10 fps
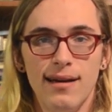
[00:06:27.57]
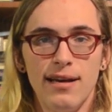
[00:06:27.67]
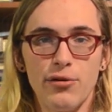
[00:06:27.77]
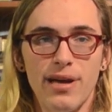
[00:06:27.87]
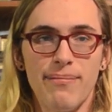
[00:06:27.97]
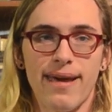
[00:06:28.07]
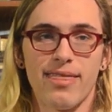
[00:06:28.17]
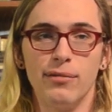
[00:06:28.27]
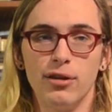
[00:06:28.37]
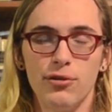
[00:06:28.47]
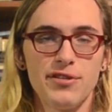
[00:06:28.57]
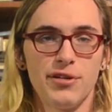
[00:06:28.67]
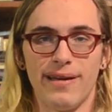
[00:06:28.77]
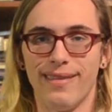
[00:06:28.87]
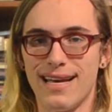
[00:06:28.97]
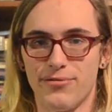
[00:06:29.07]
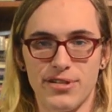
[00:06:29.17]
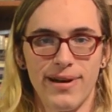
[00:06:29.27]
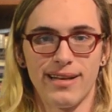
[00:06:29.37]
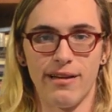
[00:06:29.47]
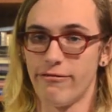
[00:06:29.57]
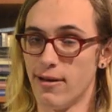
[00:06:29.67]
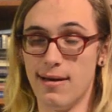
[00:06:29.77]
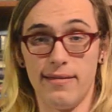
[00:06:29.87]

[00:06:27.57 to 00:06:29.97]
you can make them looser and less restrictive.